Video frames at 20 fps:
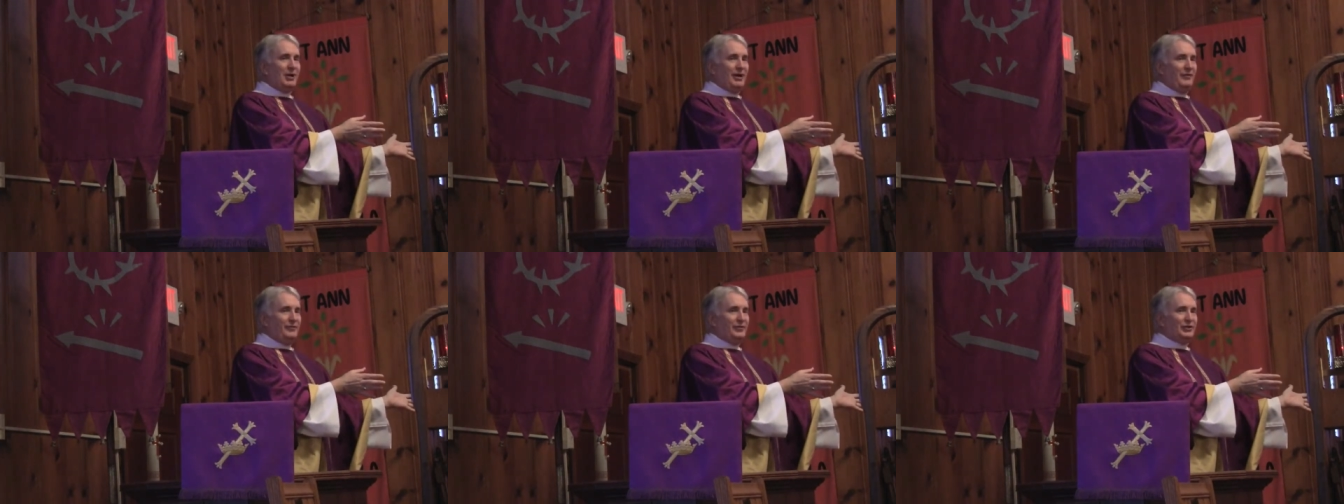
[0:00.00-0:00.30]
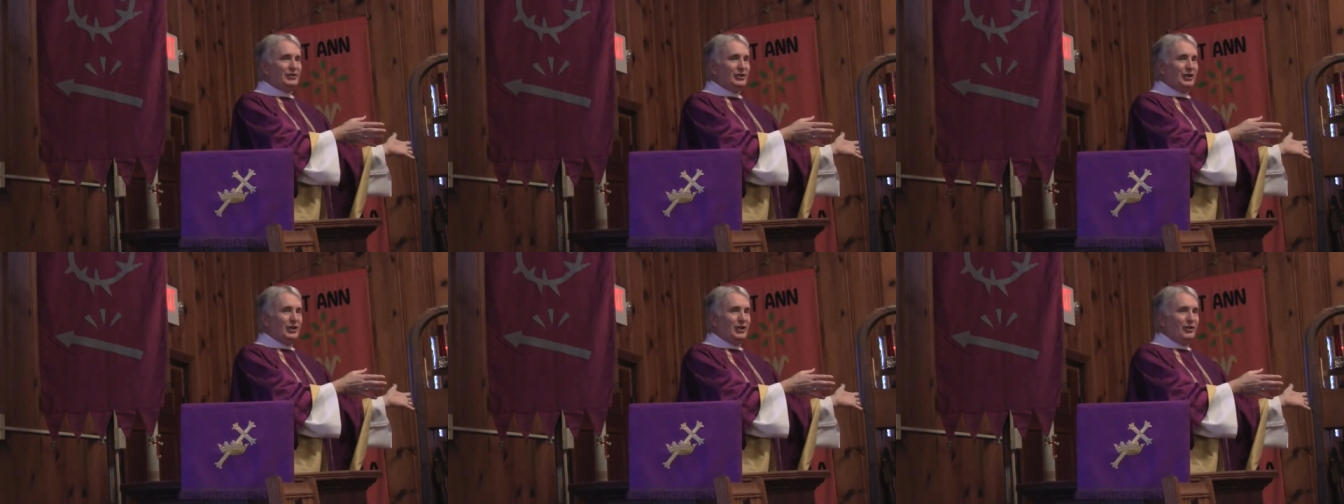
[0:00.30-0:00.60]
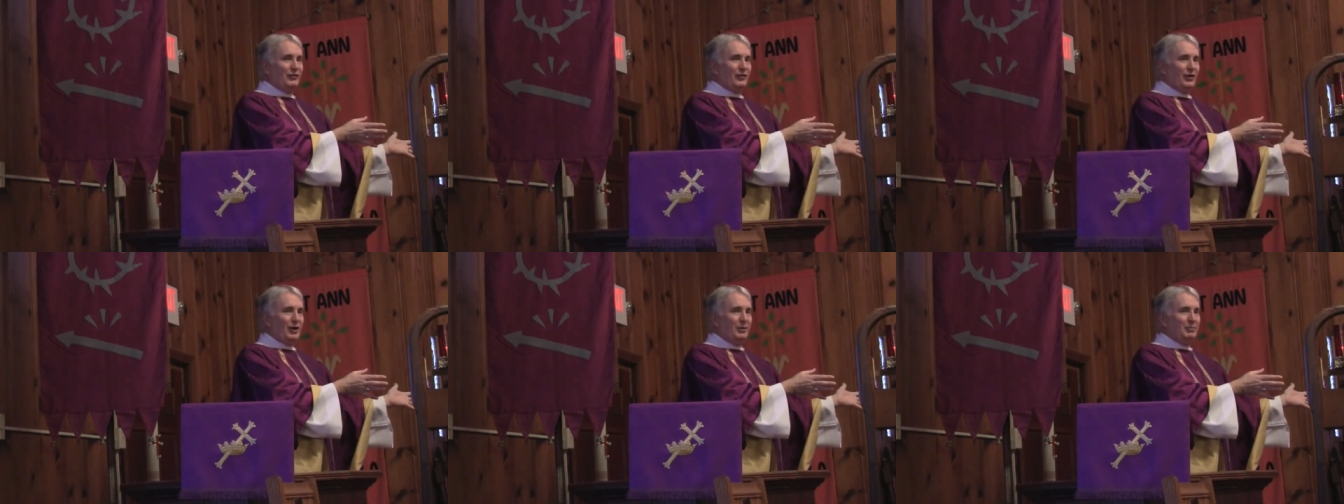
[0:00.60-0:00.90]
prophecy at
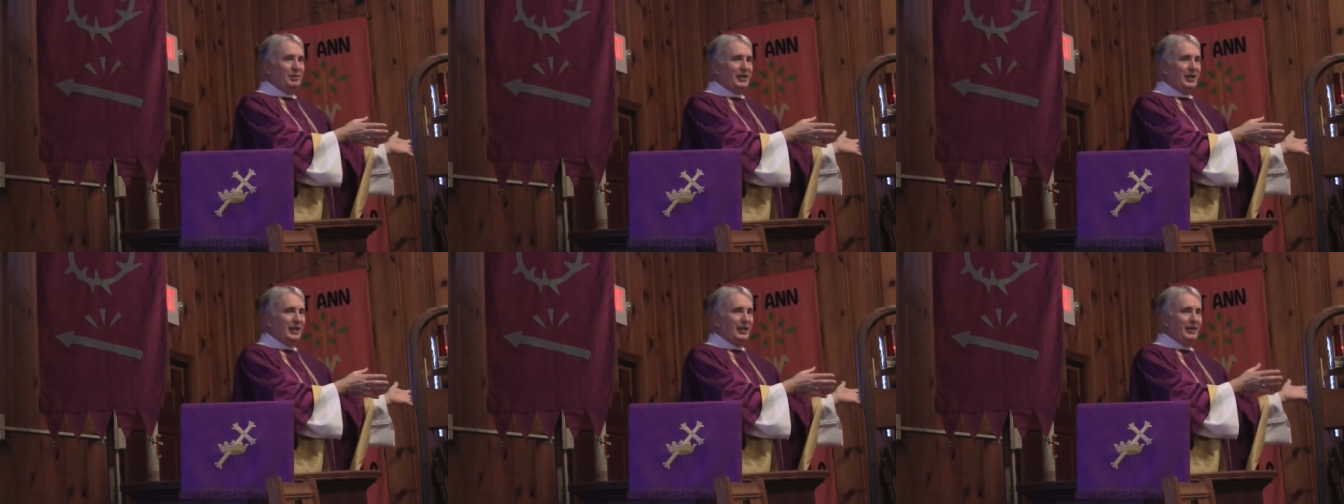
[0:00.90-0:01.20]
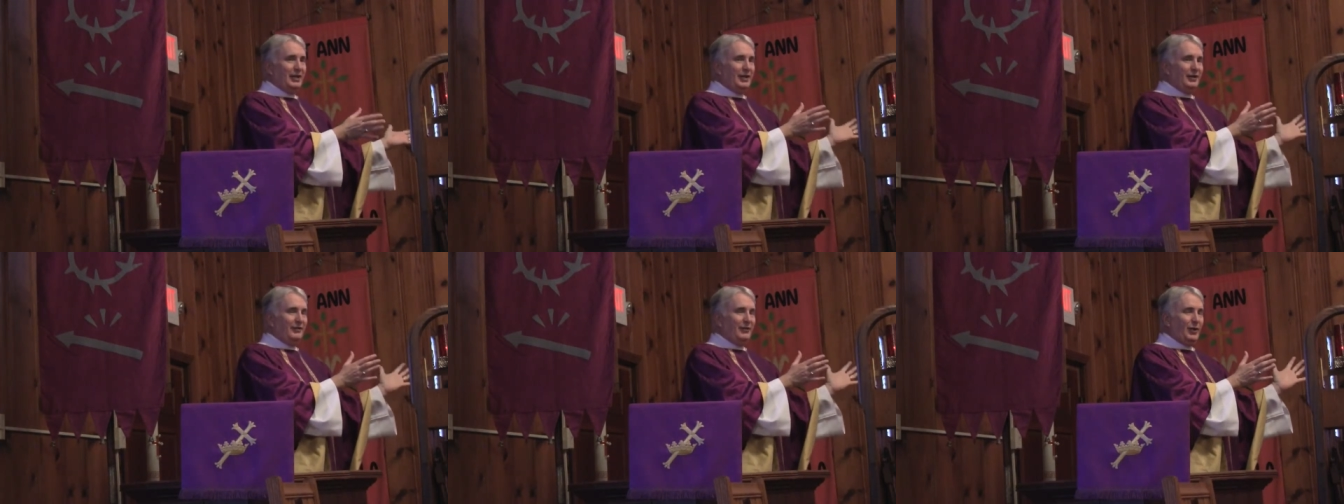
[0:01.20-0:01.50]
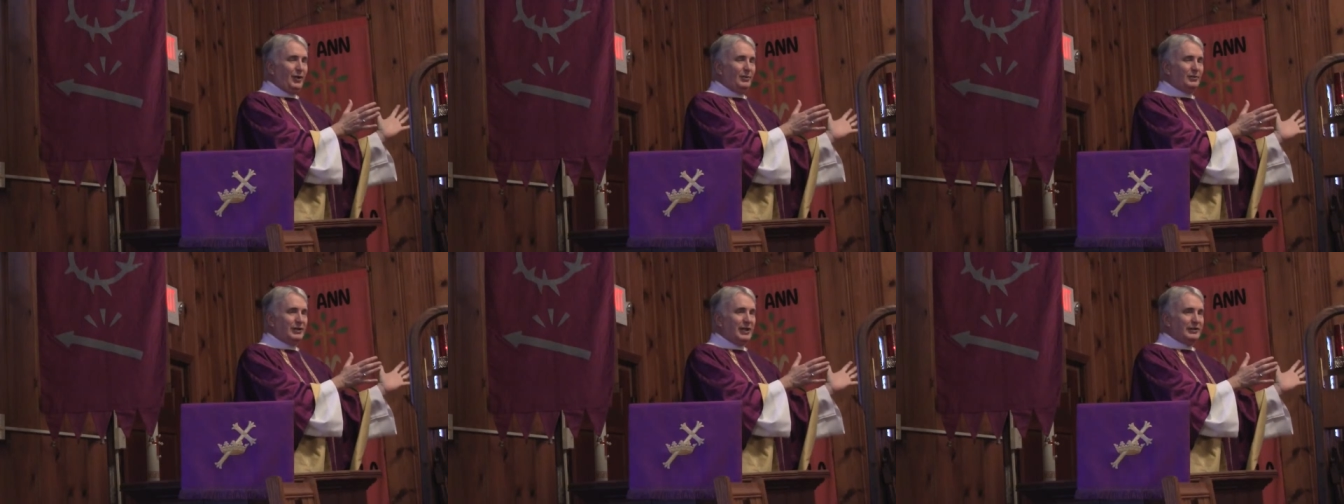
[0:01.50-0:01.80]
the very beginning of
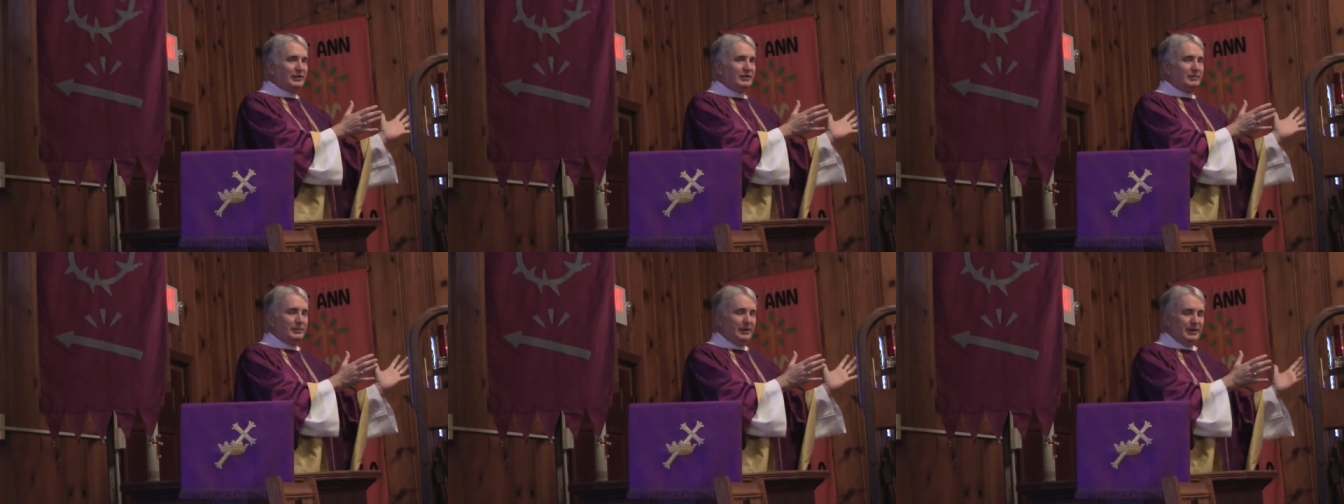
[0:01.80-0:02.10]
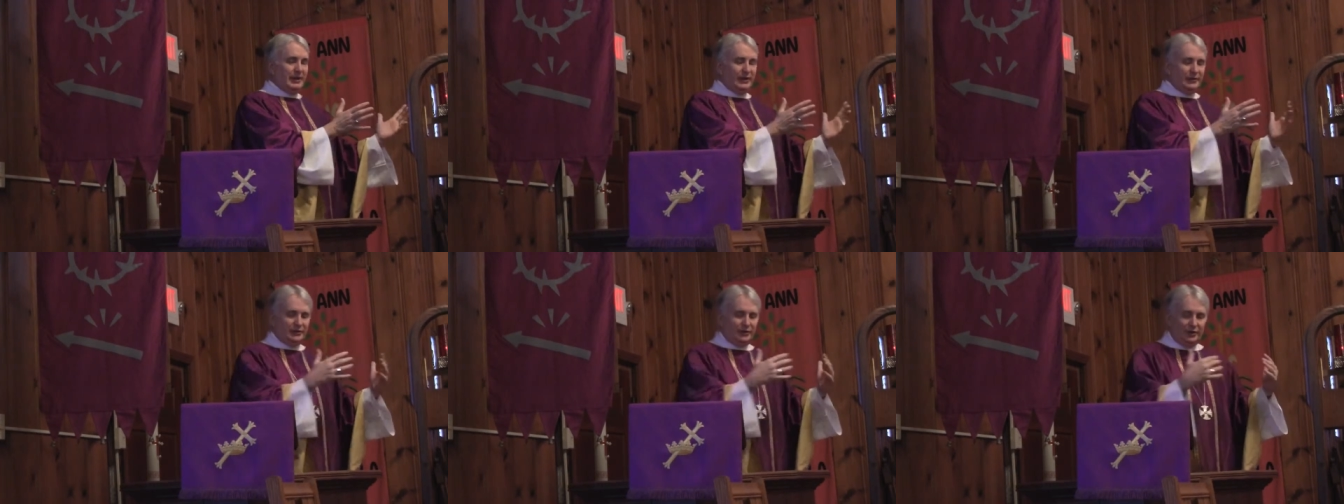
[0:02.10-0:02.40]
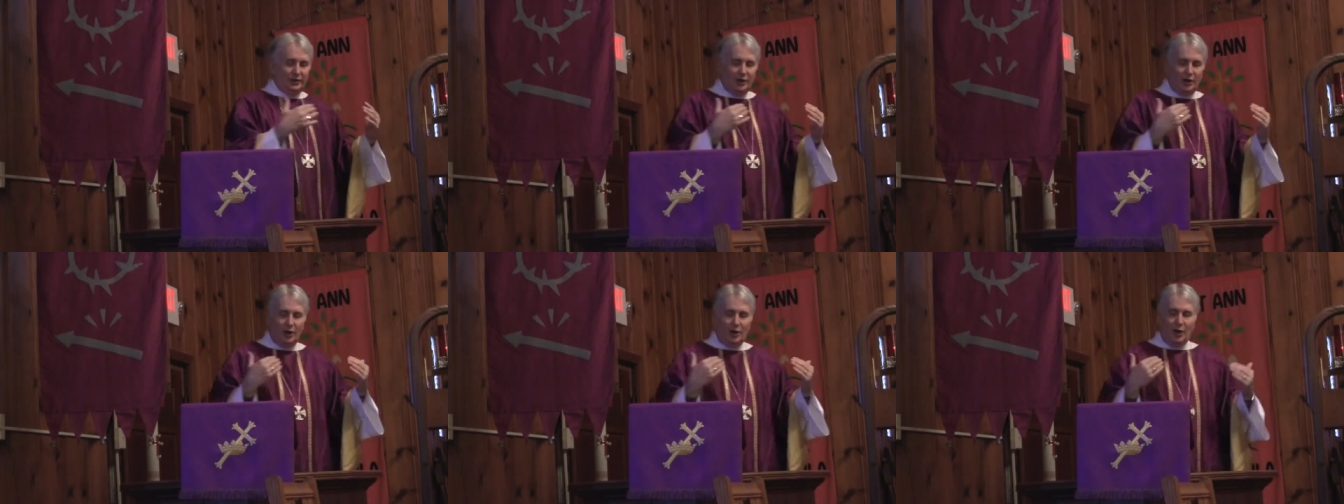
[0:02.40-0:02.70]
the Old Testament lesson,